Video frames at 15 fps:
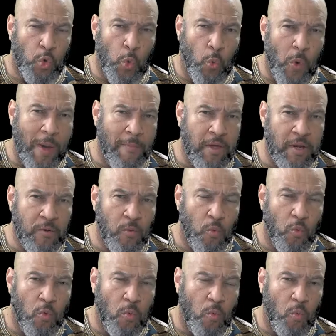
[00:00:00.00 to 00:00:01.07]
women
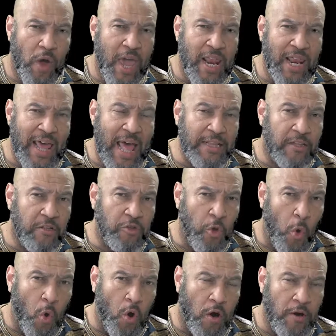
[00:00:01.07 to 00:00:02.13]
waited at the
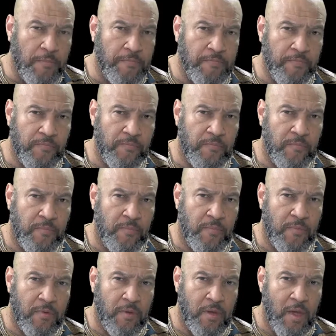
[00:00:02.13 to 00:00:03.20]
door,
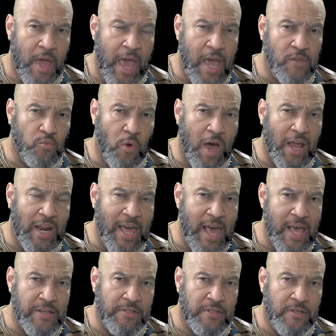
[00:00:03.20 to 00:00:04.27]
as well
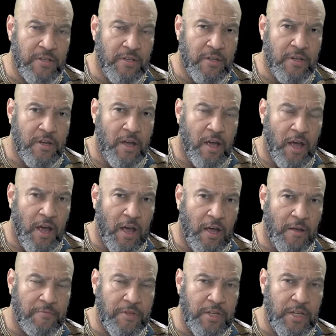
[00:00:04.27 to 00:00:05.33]
as
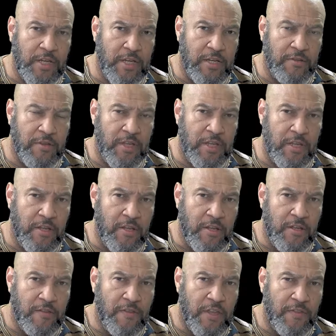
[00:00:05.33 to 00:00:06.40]
the
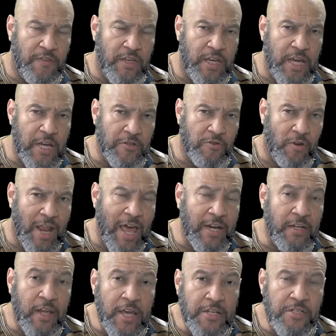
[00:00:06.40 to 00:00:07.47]
Israelite
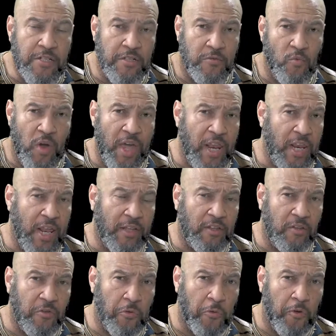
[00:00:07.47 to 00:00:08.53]
nation waited at
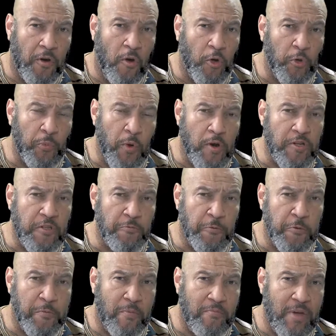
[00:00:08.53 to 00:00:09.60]
the door. Only person
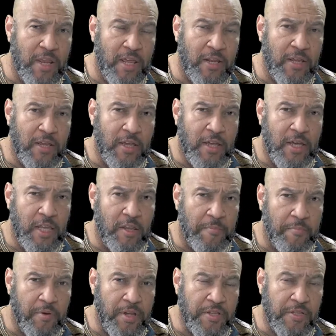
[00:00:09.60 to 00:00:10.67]
was permitted in the
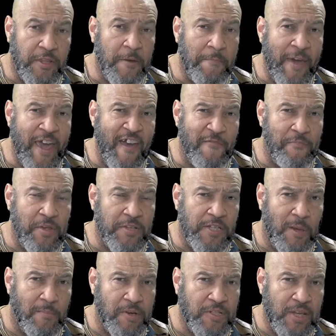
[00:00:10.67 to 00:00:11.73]
priest, and there may have been
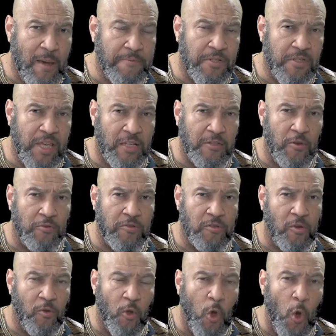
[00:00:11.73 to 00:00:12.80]
some exceptions. So
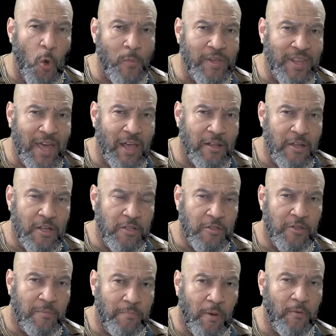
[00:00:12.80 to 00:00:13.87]
don't hold me down
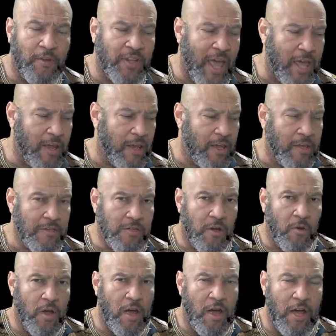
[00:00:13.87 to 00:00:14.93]
to the book with that. So